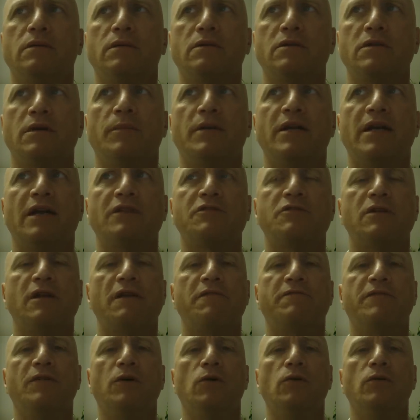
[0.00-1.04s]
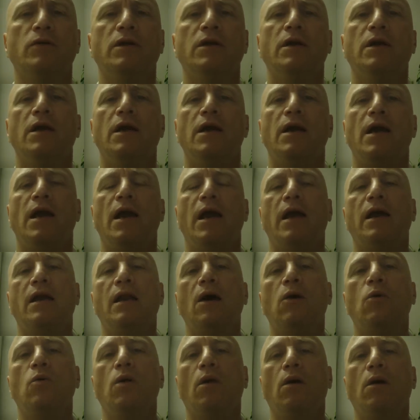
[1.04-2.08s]
Somebody answer that phone.
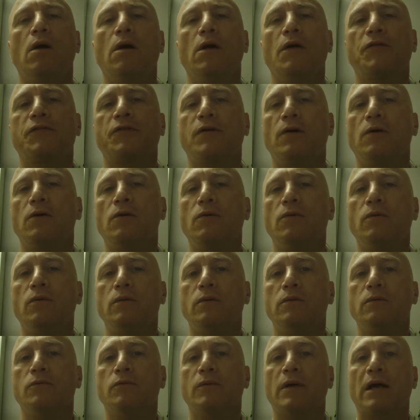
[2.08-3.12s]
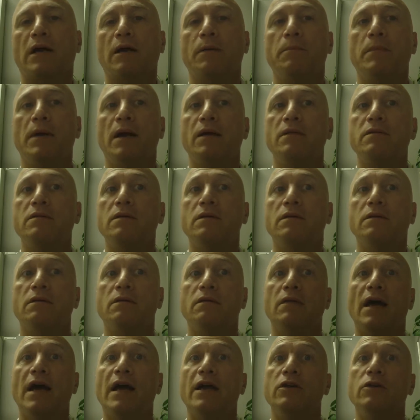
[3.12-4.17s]
And I will also recommend
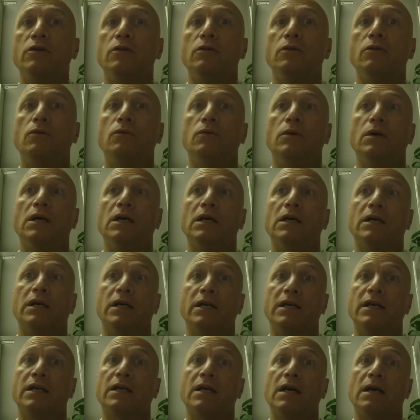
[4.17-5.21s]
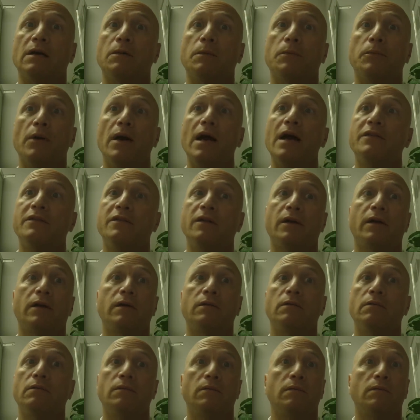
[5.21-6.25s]
that you get
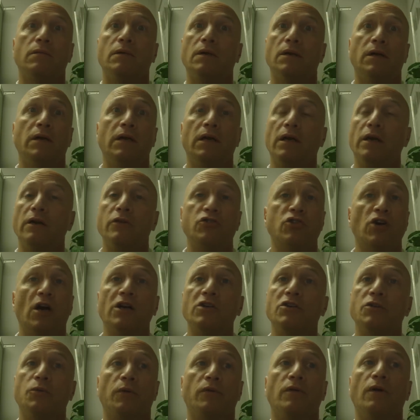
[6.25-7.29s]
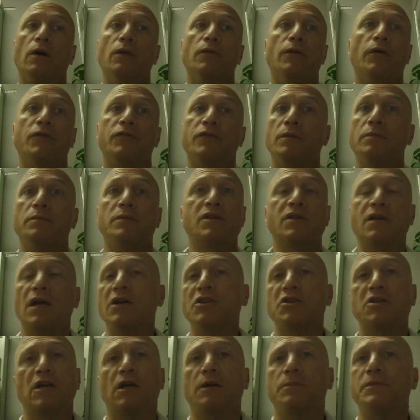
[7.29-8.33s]
chiropractic in conjunction with all this. And
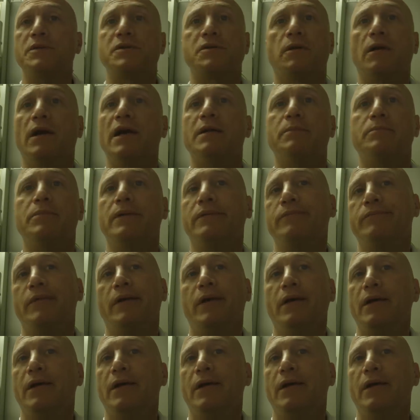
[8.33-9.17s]
massage therapy is great, but